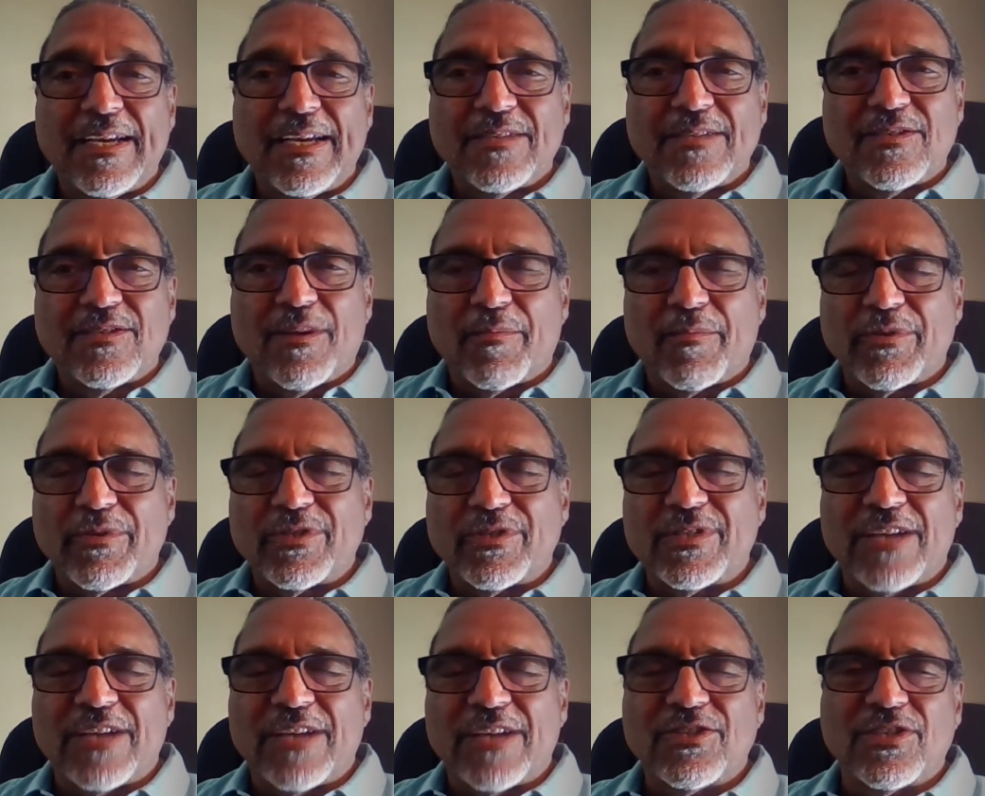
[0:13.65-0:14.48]
Summer
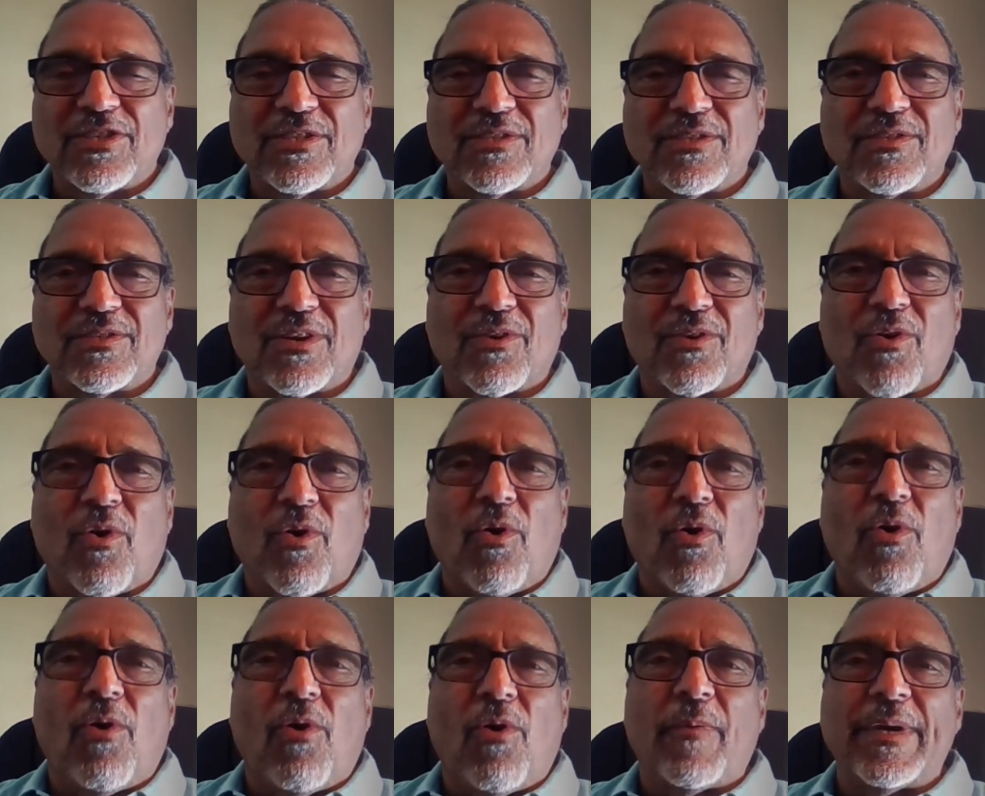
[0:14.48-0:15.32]
sessions are
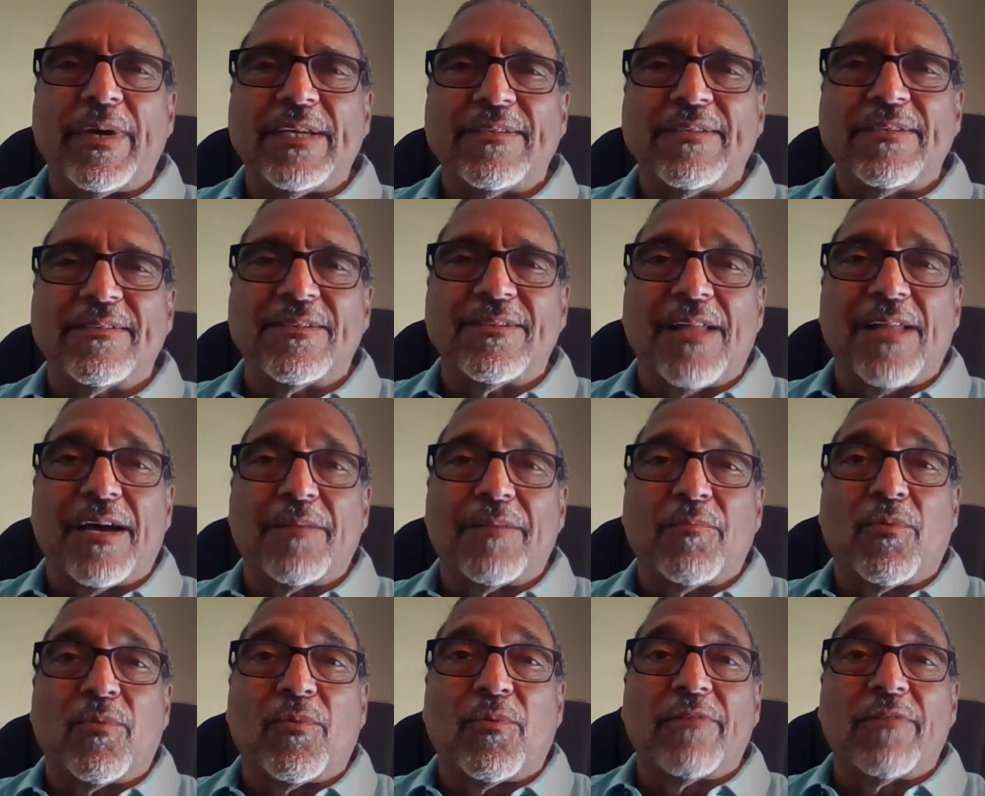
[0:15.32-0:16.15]
always a
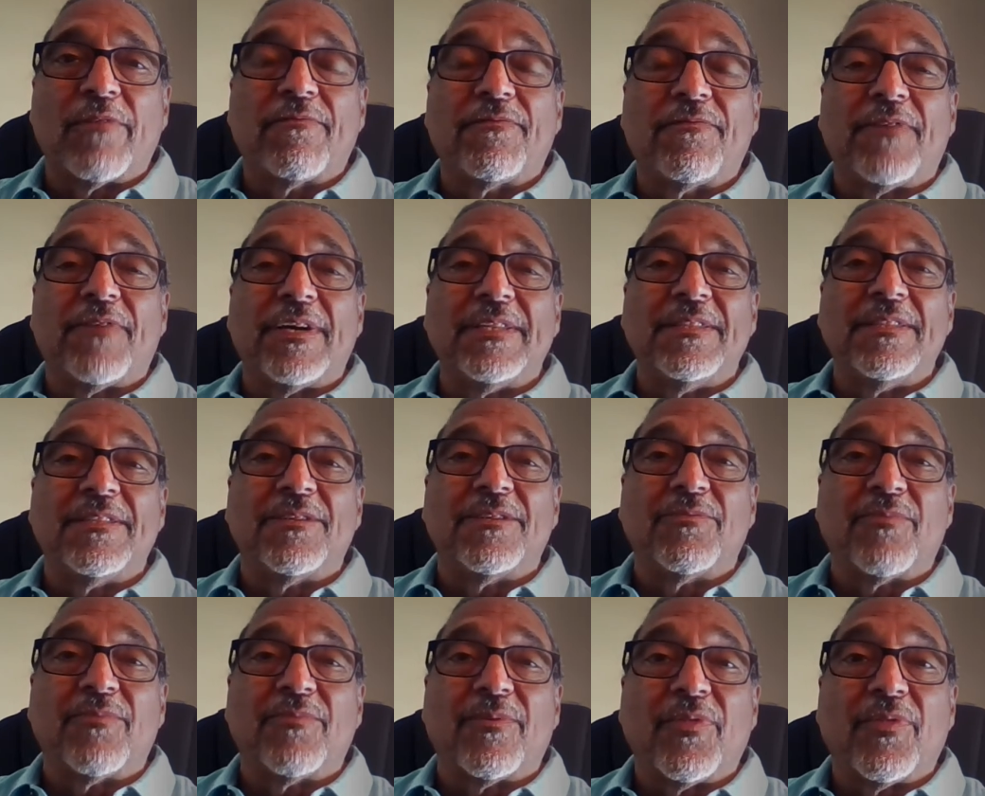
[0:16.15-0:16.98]
lot more fun
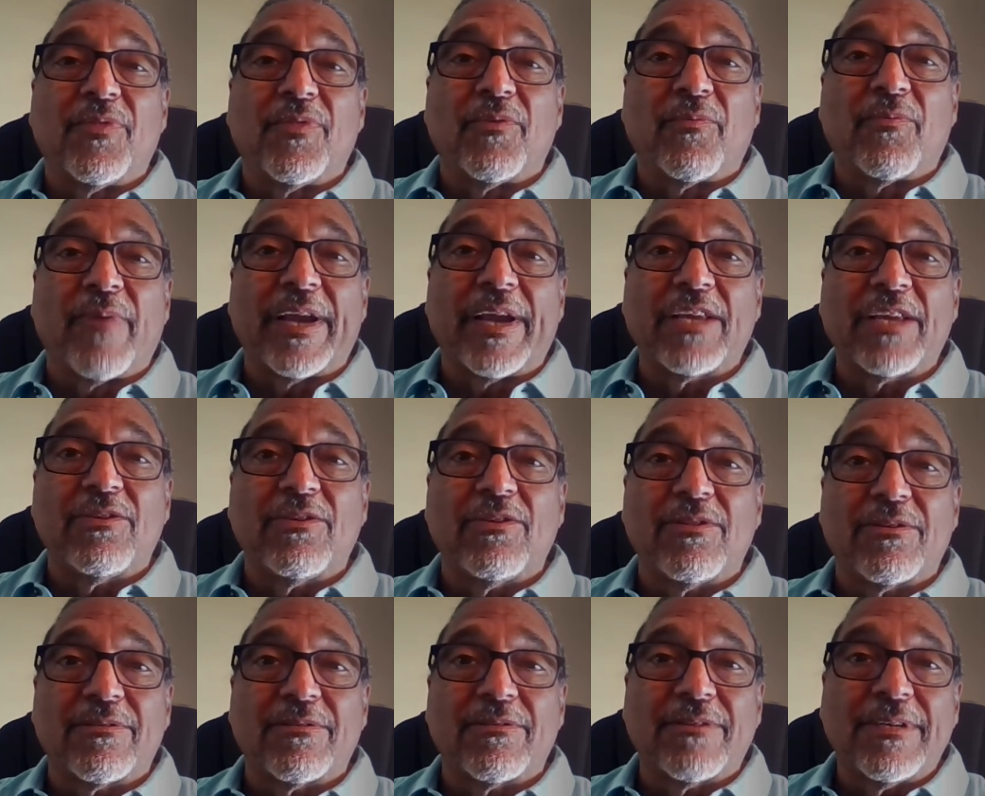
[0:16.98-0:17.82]
than the
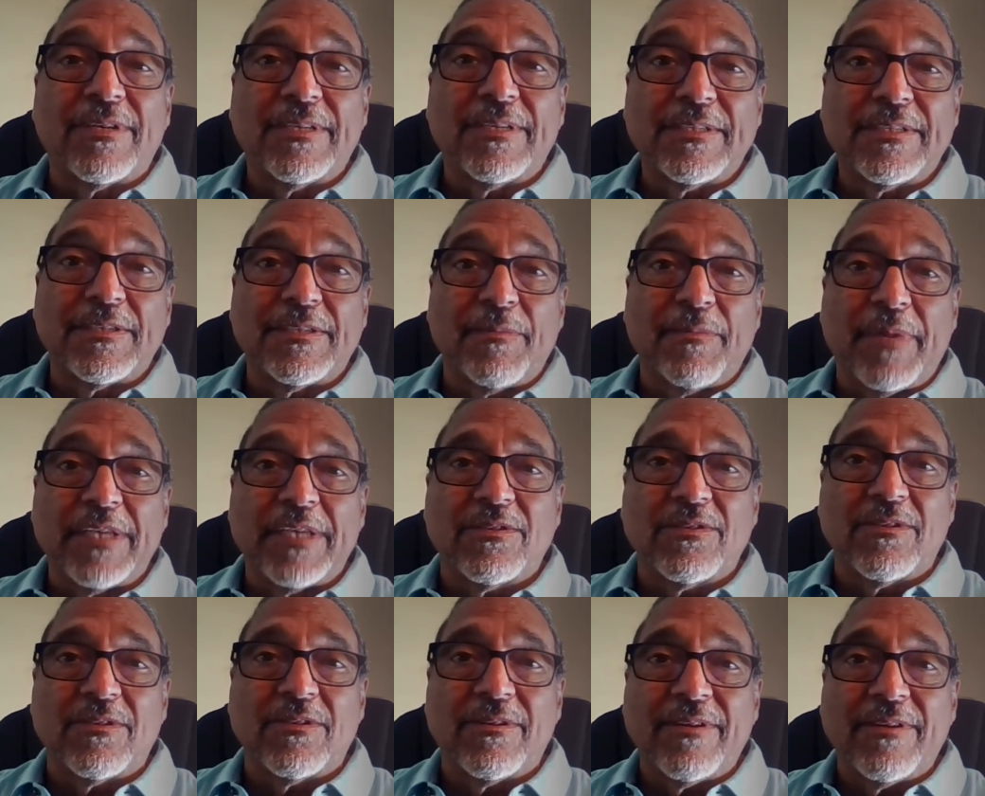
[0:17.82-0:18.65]
regular
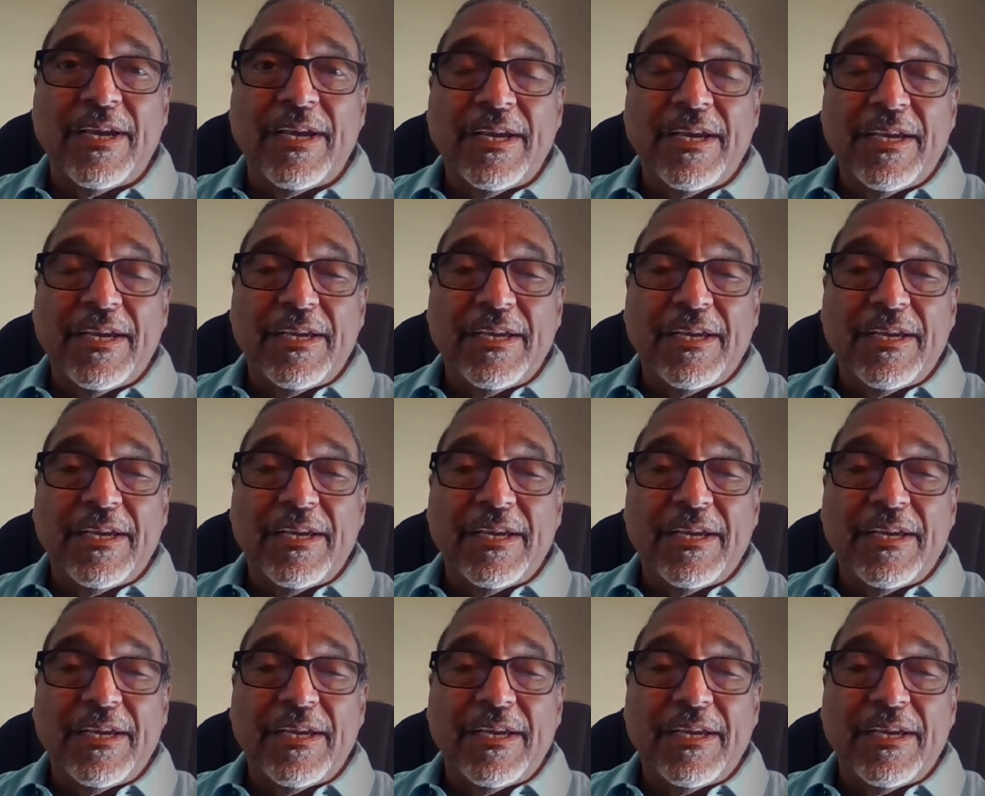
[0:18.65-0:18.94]
semester,